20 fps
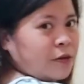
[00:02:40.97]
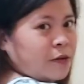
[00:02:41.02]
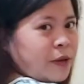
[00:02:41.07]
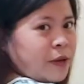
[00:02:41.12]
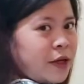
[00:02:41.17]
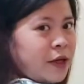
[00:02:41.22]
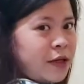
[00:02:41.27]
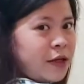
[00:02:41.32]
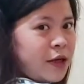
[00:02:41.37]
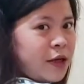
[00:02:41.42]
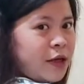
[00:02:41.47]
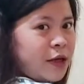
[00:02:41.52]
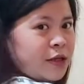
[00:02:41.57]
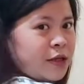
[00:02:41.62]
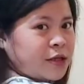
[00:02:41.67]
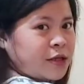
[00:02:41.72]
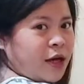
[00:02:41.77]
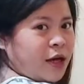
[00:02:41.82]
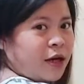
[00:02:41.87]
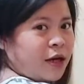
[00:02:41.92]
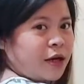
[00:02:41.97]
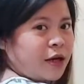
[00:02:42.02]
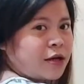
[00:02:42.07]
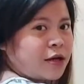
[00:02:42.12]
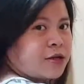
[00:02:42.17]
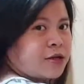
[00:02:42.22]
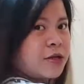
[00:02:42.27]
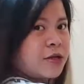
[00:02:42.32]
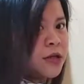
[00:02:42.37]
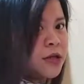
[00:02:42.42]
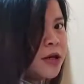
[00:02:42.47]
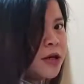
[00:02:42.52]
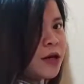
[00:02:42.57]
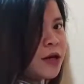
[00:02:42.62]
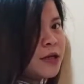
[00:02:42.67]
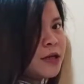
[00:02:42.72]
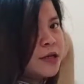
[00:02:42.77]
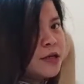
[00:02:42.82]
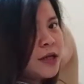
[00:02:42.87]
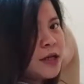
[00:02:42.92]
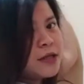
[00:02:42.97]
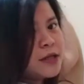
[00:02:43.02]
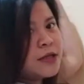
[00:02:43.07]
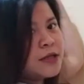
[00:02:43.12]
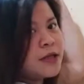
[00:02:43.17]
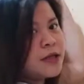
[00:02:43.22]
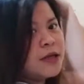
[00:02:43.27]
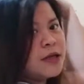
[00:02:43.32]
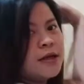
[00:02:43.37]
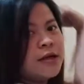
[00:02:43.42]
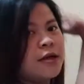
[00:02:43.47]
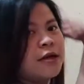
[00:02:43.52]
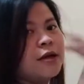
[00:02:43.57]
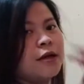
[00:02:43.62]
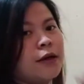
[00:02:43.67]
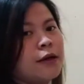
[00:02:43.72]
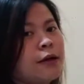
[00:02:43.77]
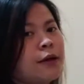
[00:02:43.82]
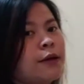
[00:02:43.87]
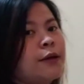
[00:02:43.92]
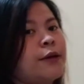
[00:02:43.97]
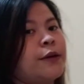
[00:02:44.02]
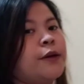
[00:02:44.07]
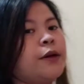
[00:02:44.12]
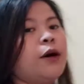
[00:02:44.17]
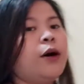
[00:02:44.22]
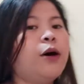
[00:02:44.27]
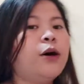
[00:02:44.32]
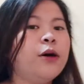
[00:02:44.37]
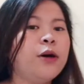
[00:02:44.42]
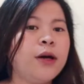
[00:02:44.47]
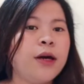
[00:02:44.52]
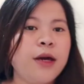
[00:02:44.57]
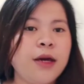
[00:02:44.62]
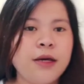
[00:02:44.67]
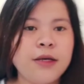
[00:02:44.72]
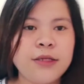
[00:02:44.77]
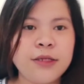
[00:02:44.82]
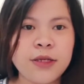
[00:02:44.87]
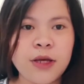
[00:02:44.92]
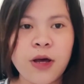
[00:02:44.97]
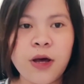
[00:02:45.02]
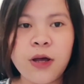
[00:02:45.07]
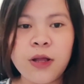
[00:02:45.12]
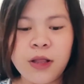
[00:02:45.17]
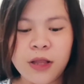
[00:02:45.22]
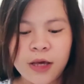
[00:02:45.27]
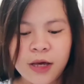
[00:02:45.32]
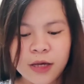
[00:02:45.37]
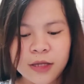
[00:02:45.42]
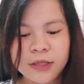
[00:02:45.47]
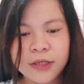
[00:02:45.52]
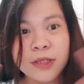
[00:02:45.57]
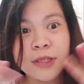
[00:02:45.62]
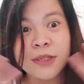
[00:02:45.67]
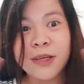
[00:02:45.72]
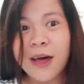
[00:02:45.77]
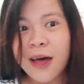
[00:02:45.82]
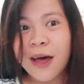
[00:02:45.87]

niyo makita guys. Karkag dyan siya guys. As in. Okay, so let's